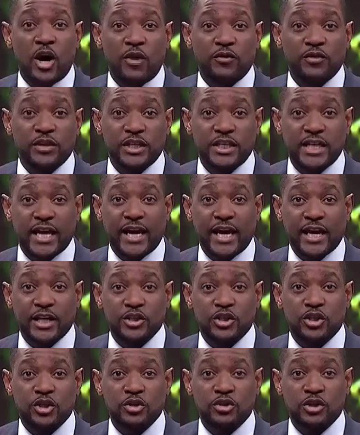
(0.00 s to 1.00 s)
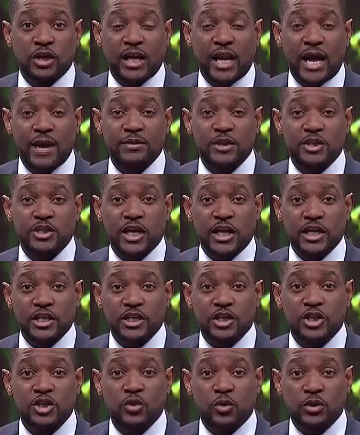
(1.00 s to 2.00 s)
over the decades due to climate
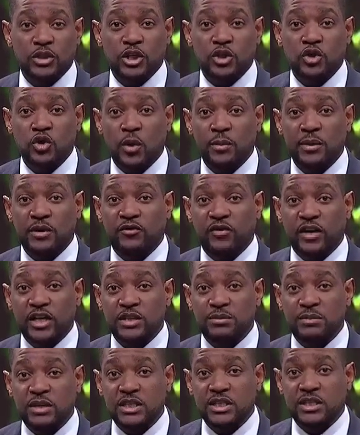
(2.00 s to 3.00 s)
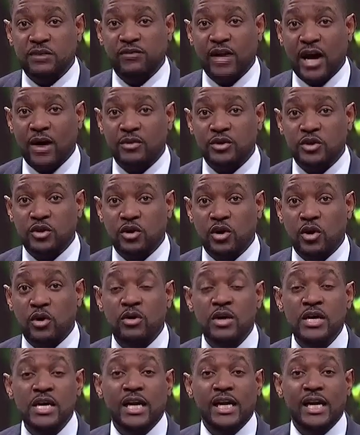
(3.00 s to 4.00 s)
change. A shorter dormant phase means the flowers
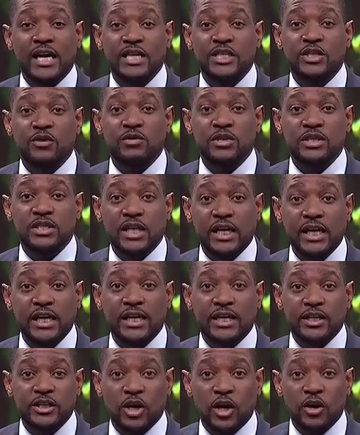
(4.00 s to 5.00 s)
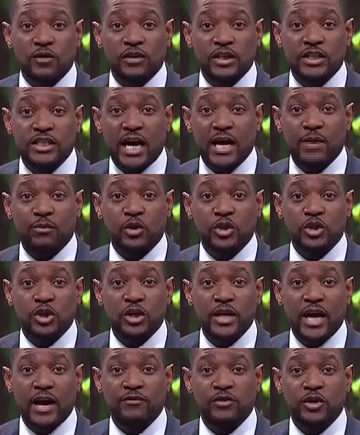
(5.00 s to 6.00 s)
grow less resilient over time, which
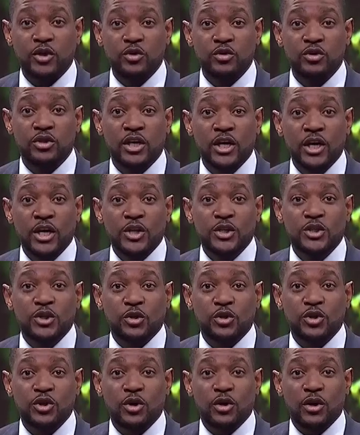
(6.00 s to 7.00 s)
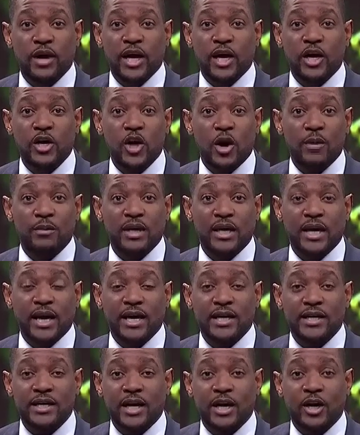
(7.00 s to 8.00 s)
could have huge socio-economic
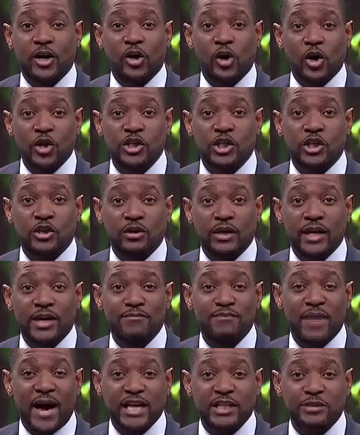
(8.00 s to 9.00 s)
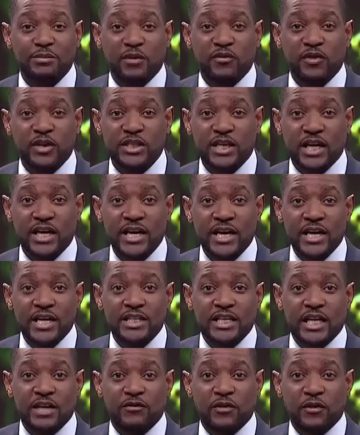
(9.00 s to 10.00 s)
and ecological impacts. Professor
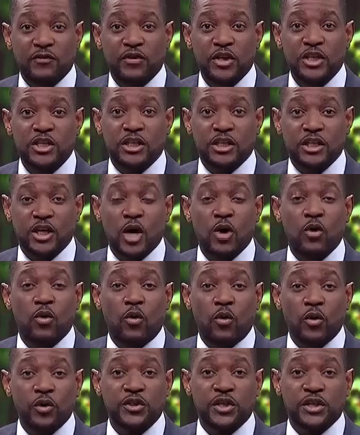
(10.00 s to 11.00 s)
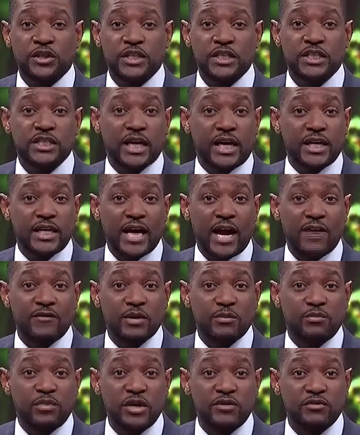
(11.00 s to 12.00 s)
Jennifer Fitchett co-authored the study,
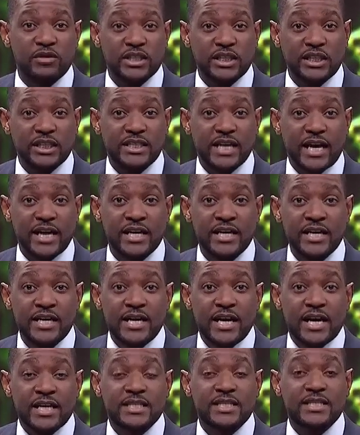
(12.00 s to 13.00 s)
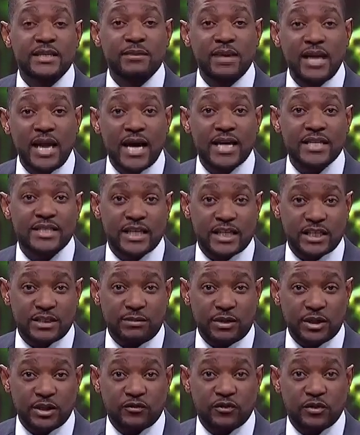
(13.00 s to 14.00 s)
having previously done a similar
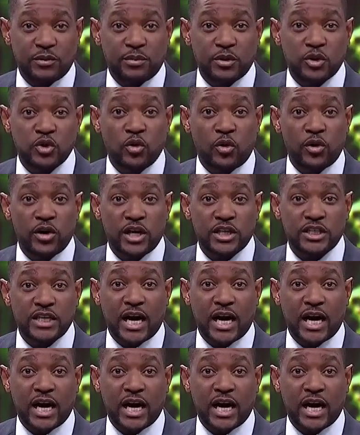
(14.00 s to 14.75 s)
assessment of the Pretoria